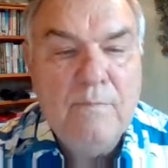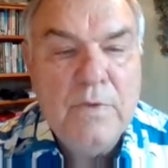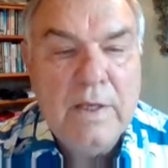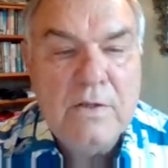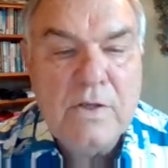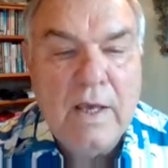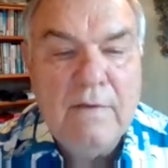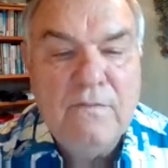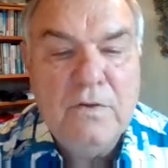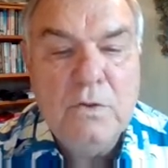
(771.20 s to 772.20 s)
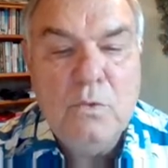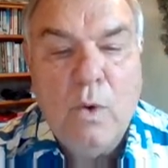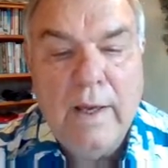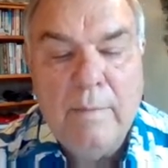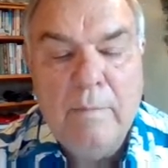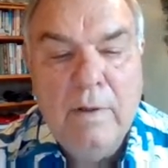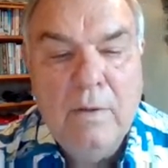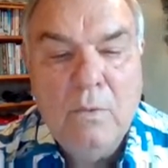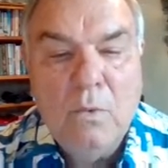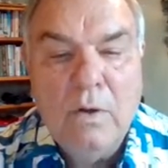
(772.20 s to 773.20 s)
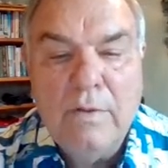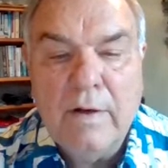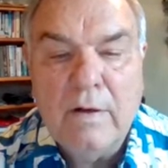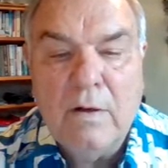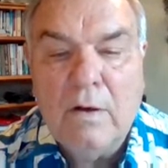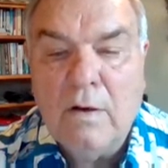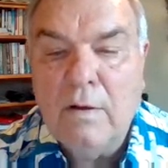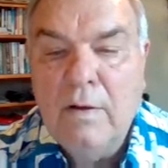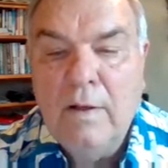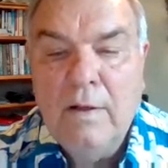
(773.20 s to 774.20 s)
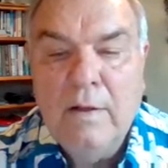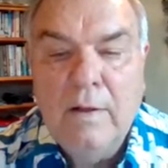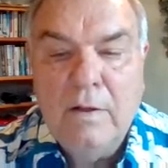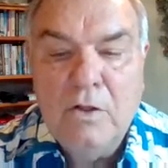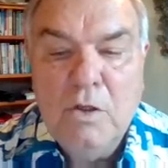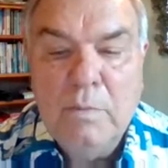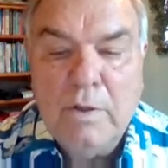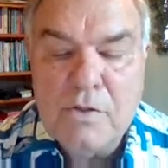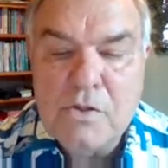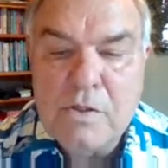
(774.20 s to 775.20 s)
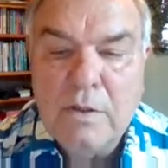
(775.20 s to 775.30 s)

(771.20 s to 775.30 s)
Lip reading: is a food web where there are numerous